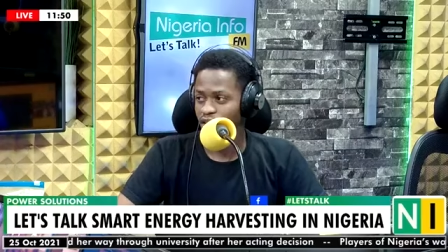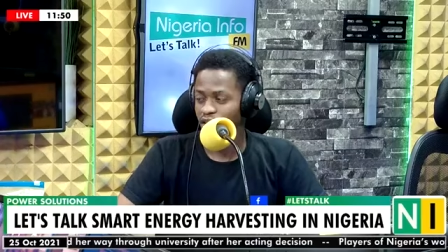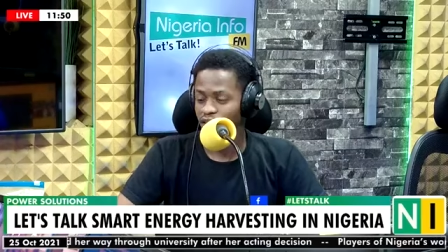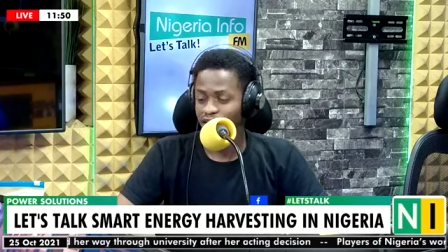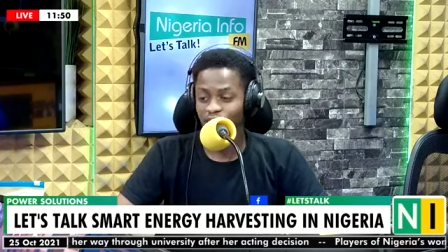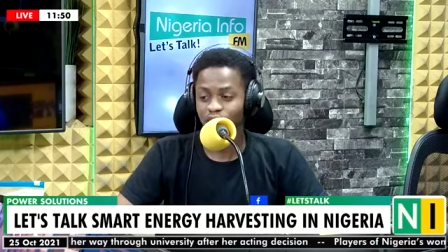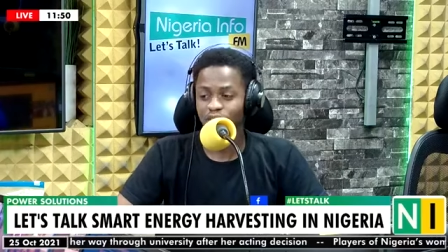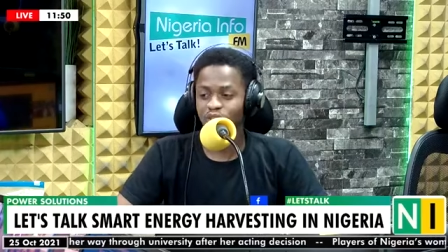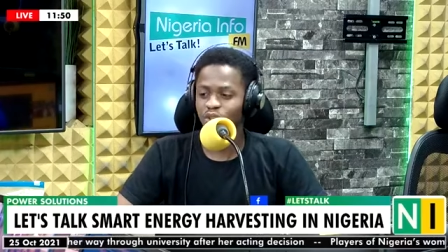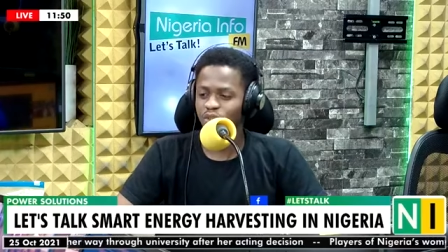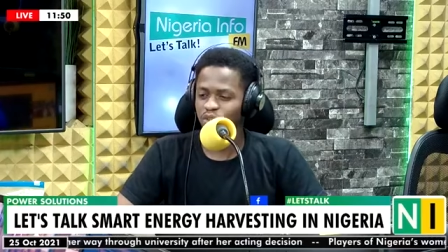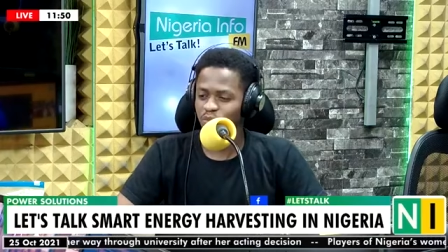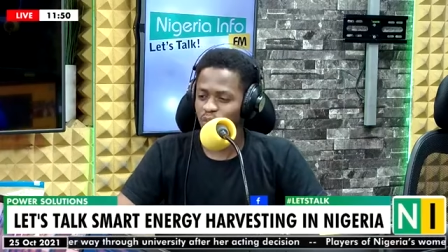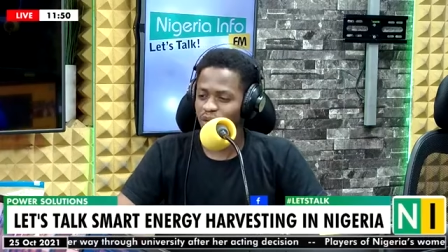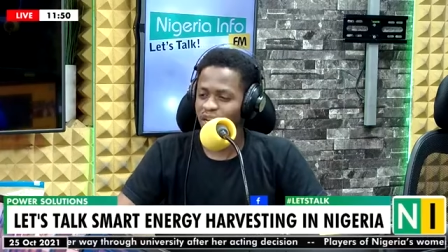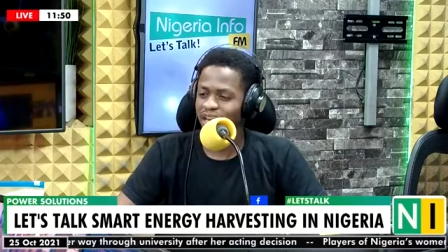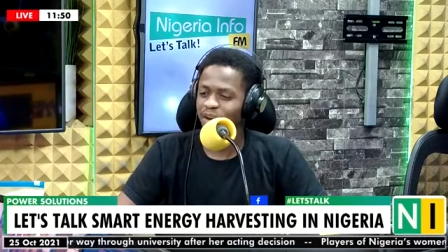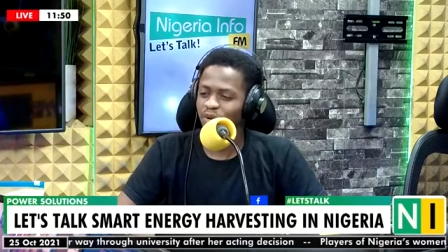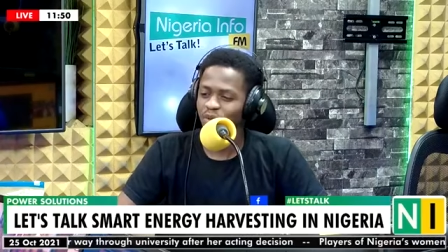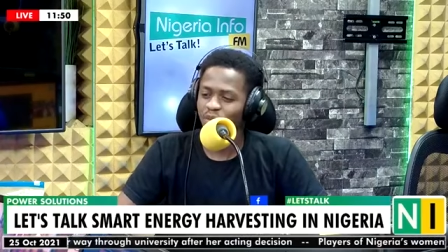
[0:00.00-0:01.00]
Now the judges were
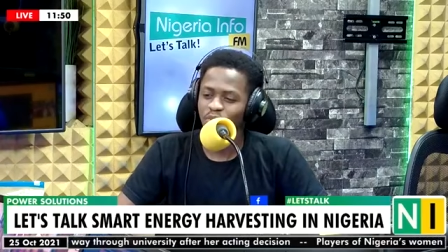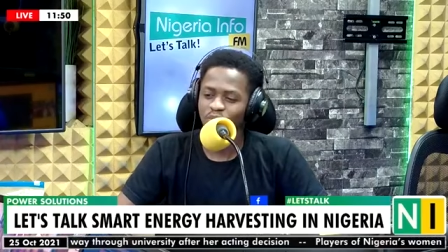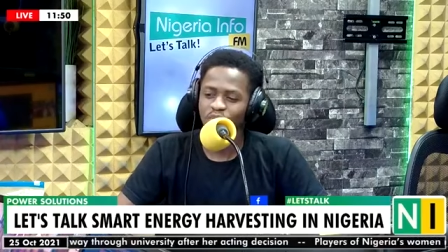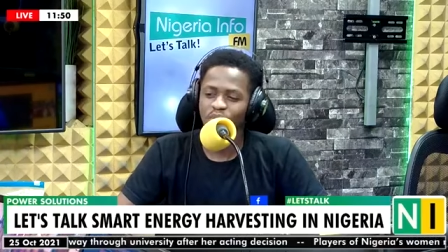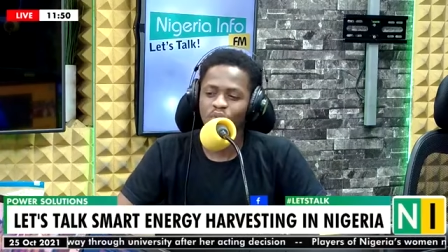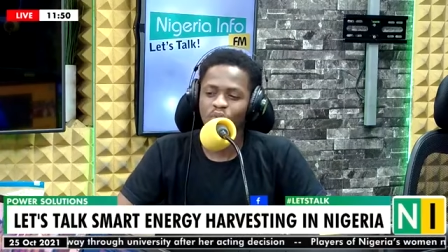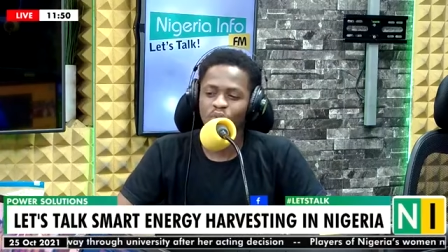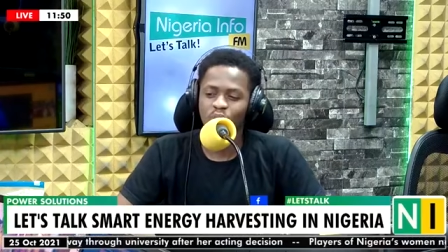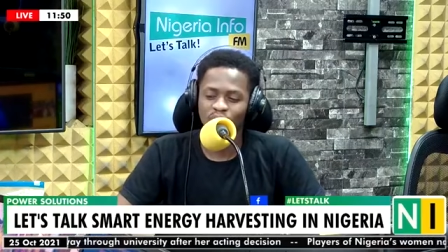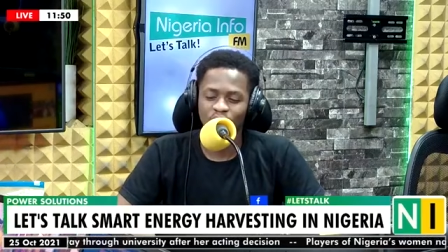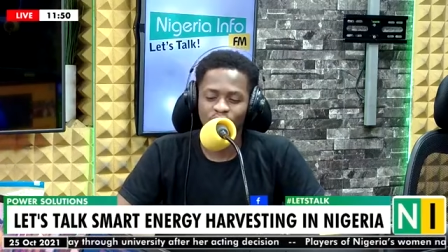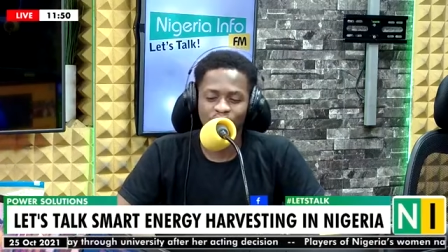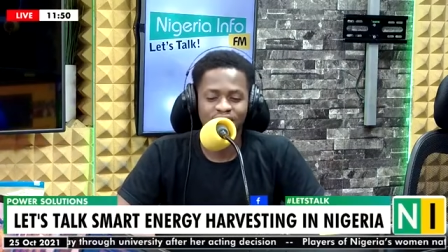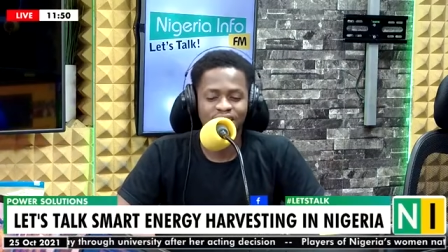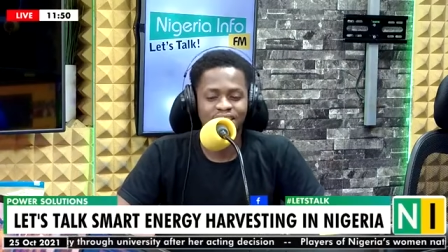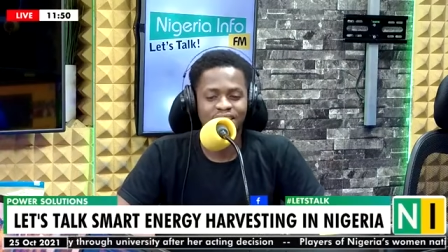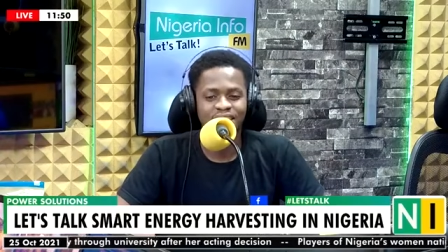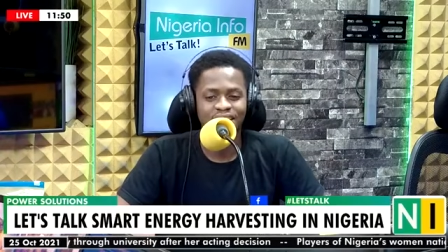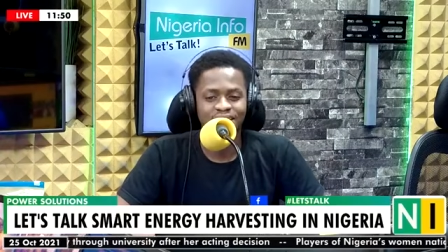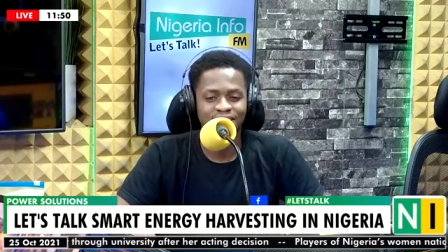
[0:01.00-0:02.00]
like, "Oh no, we
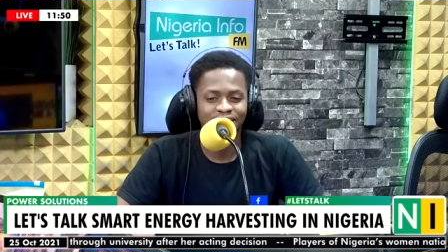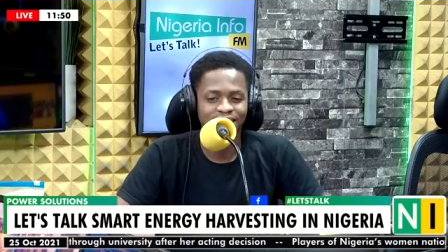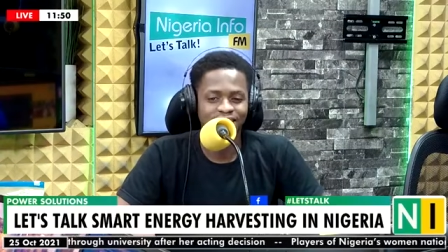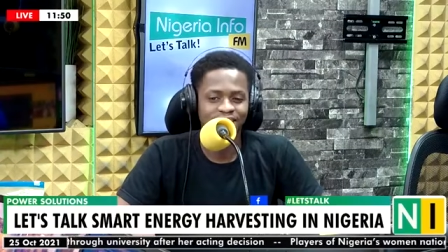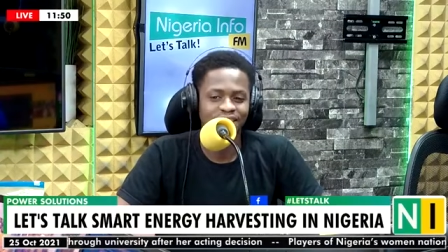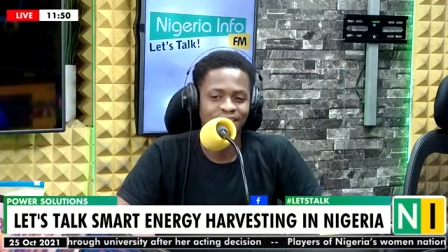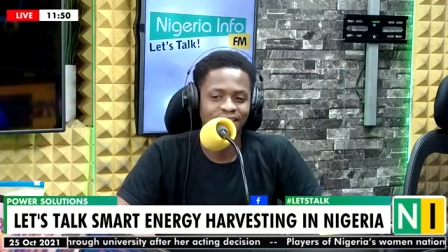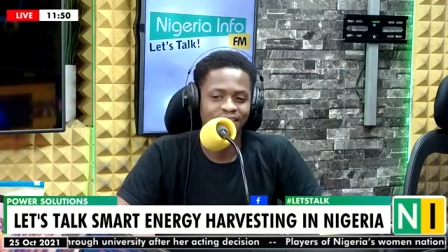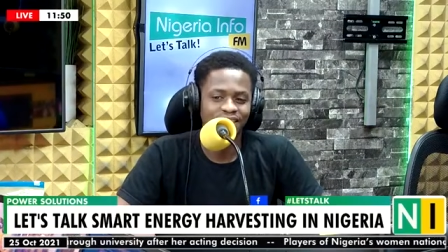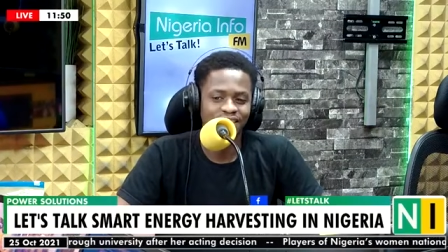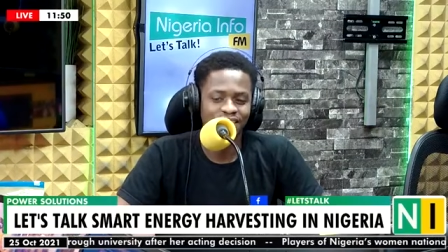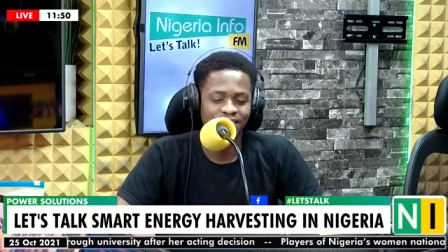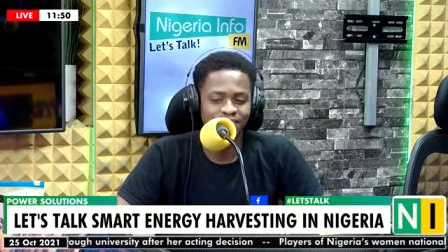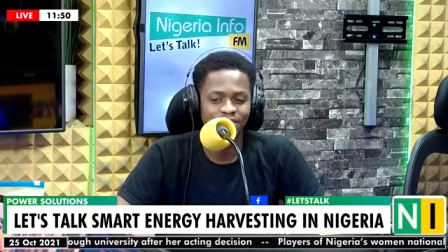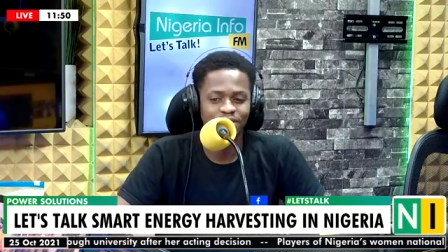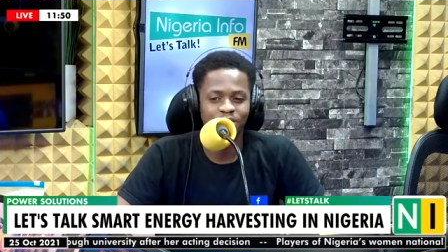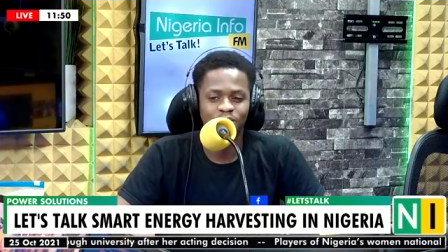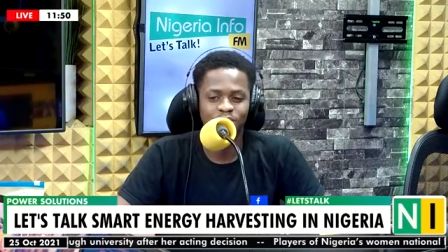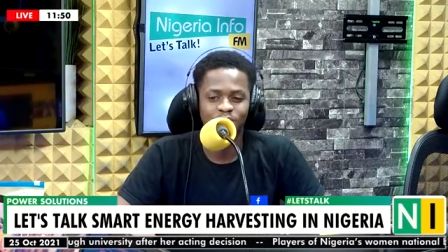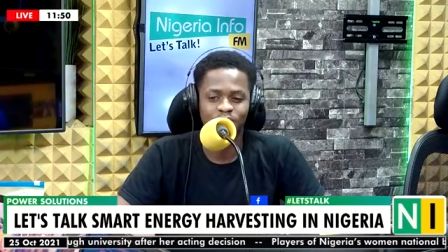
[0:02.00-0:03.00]
understand the data
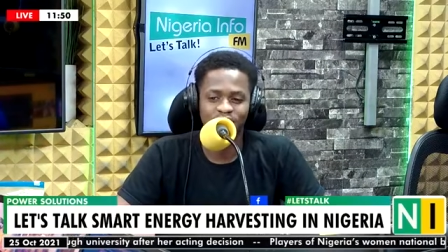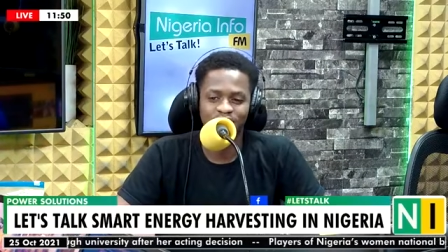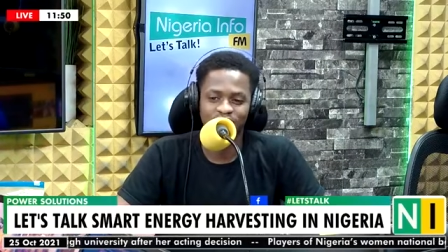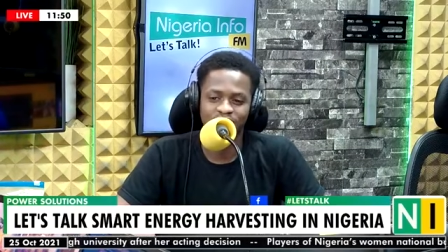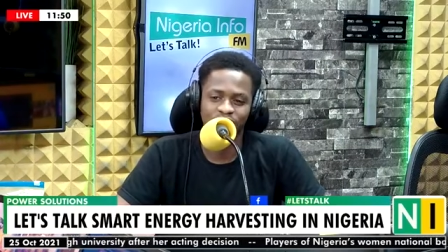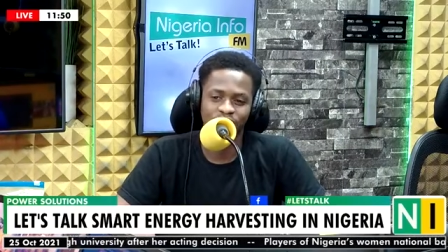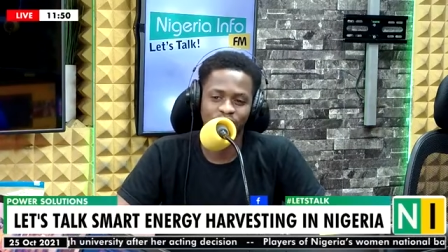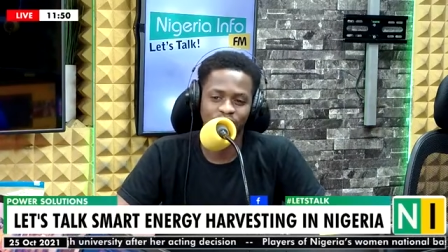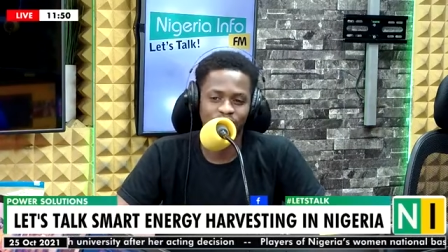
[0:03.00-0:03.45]
issues with Nigeria,